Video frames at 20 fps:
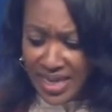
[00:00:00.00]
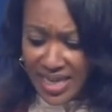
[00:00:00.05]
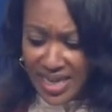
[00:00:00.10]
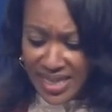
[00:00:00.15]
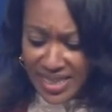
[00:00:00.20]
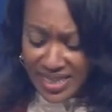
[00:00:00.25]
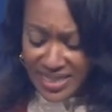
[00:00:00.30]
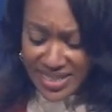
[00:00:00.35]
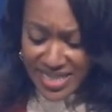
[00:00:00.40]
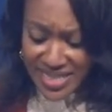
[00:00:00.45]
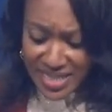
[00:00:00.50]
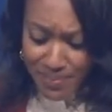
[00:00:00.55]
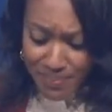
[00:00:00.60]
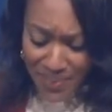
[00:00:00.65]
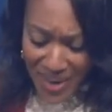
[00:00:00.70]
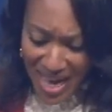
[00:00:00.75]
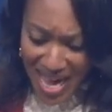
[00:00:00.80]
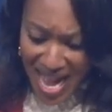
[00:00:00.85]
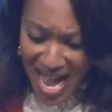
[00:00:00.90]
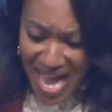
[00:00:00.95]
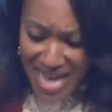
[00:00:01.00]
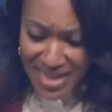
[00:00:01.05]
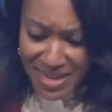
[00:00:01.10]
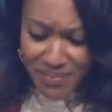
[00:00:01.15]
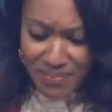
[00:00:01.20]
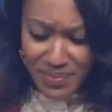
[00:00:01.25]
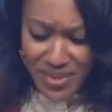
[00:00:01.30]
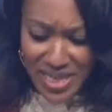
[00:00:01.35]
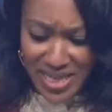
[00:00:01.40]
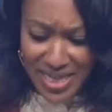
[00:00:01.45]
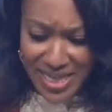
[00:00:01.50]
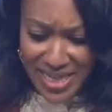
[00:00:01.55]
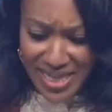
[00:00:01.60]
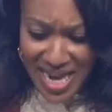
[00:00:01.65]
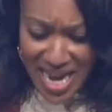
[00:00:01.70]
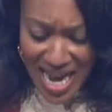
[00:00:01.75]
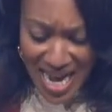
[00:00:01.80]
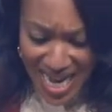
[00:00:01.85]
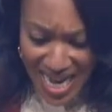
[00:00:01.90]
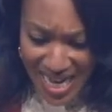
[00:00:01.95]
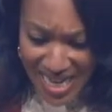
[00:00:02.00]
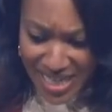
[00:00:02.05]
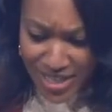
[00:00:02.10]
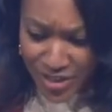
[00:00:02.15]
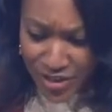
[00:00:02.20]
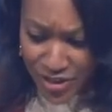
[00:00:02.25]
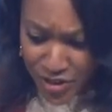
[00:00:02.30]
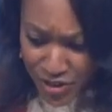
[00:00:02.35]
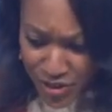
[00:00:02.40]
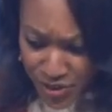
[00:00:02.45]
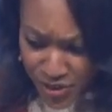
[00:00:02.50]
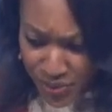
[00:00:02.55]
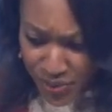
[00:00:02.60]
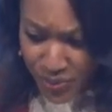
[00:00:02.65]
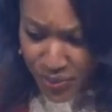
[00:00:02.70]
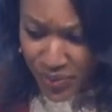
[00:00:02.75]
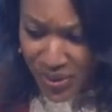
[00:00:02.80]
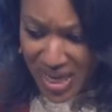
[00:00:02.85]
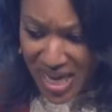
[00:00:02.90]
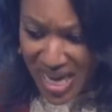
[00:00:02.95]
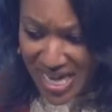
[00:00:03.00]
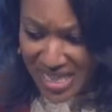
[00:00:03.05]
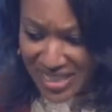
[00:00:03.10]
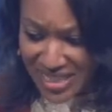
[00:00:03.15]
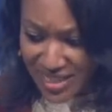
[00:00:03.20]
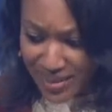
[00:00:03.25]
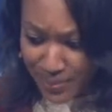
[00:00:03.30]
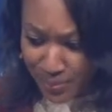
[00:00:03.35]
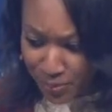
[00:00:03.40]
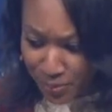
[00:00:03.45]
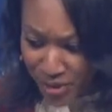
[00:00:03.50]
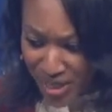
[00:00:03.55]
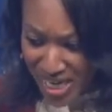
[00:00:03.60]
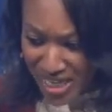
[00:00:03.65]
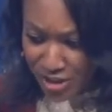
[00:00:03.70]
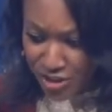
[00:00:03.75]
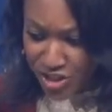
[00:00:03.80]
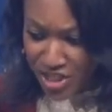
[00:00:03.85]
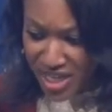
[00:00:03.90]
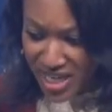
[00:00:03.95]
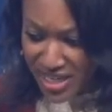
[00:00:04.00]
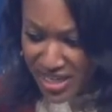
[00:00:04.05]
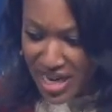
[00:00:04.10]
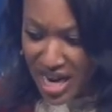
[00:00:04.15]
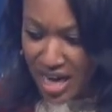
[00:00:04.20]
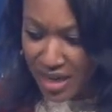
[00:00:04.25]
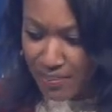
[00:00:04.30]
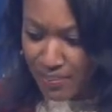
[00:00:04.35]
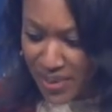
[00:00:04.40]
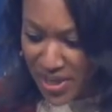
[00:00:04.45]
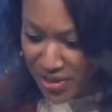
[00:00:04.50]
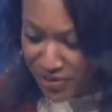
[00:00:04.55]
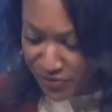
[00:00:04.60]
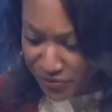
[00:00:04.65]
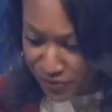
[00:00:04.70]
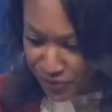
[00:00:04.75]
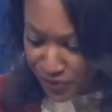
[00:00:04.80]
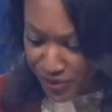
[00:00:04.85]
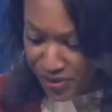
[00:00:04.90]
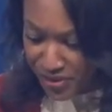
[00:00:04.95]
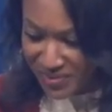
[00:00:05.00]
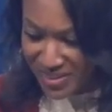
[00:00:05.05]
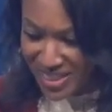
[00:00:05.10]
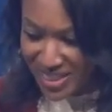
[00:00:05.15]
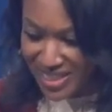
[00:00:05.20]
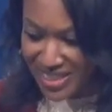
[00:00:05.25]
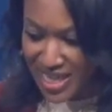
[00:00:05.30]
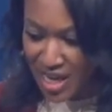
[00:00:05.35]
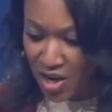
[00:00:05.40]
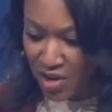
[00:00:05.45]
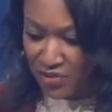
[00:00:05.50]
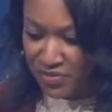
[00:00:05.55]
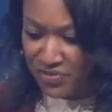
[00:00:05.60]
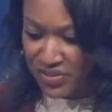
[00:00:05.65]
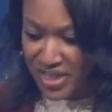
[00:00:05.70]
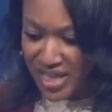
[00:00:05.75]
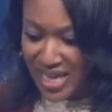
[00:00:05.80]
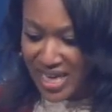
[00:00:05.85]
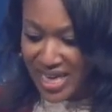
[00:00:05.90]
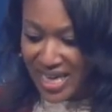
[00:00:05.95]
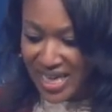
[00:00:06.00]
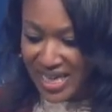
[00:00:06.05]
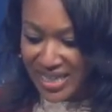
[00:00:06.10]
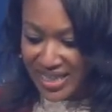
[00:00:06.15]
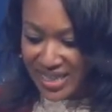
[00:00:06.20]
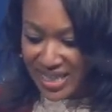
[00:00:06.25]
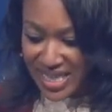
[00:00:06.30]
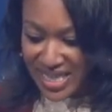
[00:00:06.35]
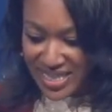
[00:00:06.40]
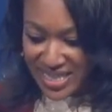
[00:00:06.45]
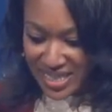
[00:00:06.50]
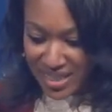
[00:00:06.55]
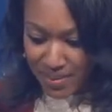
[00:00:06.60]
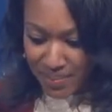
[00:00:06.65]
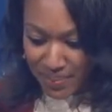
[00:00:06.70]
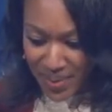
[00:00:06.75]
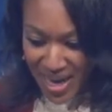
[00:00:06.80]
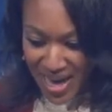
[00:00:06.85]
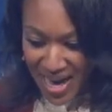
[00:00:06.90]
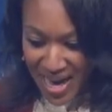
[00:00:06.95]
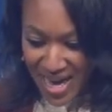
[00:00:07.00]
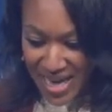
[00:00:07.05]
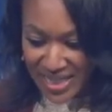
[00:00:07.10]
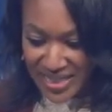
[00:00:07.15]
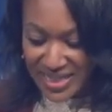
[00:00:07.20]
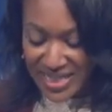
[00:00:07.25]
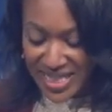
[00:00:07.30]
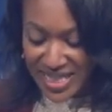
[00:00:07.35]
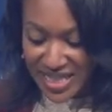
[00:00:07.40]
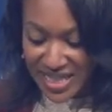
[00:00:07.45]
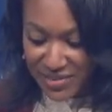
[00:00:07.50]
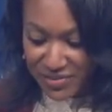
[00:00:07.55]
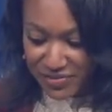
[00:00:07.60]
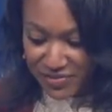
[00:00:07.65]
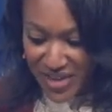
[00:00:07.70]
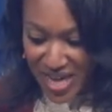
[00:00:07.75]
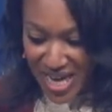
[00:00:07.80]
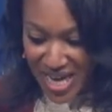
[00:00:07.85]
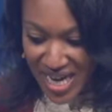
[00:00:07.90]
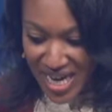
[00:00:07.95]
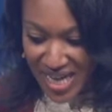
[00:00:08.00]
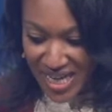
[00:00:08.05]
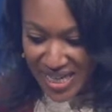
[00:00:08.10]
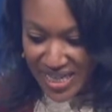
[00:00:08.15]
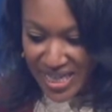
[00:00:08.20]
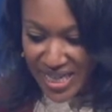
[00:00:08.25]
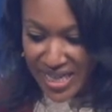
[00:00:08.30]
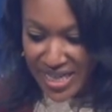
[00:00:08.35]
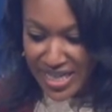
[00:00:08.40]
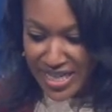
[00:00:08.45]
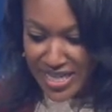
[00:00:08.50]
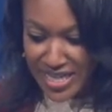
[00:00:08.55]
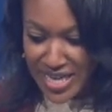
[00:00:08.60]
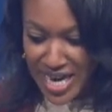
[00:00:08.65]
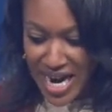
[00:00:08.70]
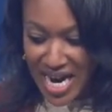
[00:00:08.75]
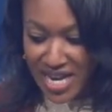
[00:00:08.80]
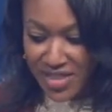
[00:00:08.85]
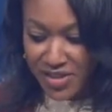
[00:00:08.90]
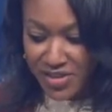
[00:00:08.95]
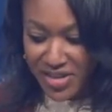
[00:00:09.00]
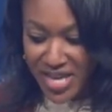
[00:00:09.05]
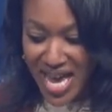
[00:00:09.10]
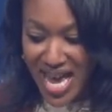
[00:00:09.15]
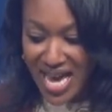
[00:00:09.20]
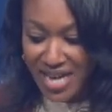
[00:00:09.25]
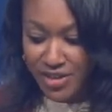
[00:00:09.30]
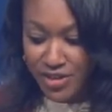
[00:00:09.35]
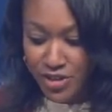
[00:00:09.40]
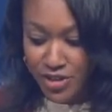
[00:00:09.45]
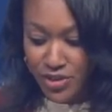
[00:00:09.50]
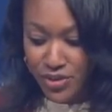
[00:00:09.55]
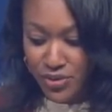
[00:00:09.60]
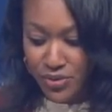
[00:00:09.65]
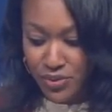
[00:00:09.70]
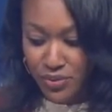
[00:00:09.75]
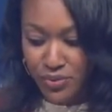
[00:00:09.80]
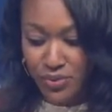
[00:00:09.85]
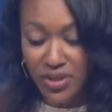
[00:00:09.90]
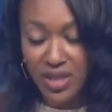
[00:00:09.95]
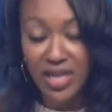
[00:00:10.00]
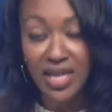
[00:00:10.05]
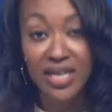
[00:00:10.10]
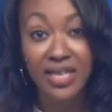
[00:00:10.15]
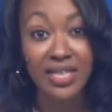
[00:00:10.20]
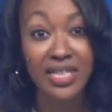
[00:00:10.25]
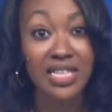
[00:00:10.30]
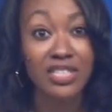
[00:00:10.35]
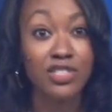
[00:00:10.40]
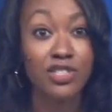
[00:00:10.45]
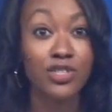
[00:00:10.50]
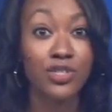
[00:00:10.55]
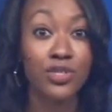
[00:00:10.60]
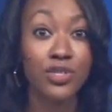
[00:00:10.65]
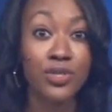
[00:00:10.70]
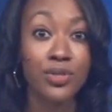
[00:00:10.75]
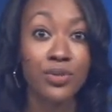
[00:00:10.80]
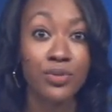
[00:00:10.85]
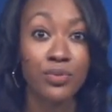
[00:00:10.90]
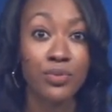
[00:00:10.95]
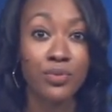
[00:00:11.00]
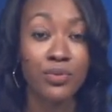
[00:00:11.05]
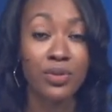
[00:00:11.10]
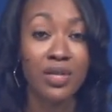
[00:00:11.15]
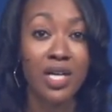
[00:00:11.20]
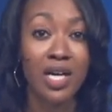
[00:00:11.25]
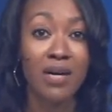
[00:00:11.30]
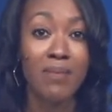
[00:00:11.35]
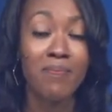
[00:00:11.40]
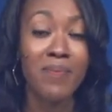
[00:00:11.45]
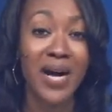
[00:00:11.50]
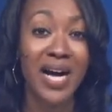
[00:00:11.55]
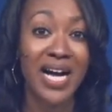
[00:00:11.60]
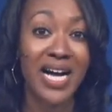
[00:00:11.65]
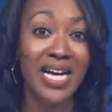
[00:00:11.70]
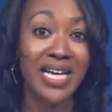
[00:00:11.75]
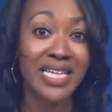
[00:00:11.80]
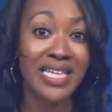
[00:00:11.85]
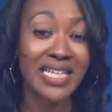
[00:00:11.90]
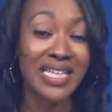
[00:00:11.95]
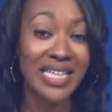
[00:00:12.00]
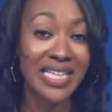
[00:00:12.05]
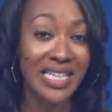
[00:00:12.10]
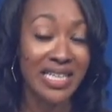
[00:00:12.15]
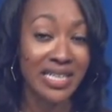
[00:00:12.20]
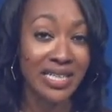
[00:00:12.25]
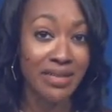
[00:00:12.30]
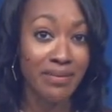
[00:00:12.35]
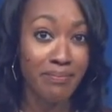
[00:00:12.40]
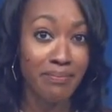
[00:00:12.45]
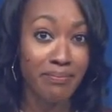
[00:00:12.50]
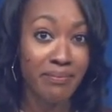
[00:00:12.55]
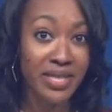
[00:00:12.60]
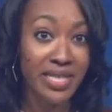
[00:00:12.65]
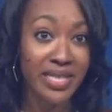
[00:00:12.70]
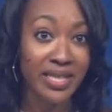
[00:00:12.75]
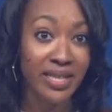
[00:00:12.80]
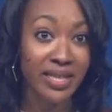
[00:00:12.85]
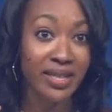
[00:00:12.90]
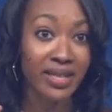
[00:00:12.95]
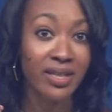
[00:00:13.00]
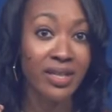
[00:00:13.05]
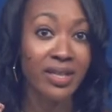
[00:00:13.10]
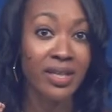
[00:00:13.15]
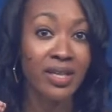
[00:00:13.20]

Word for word: And it says, Abide in me, and I in you, as the branch cannot bear fruit of itself unless it abides in the vine, neither can you unless you abide in me.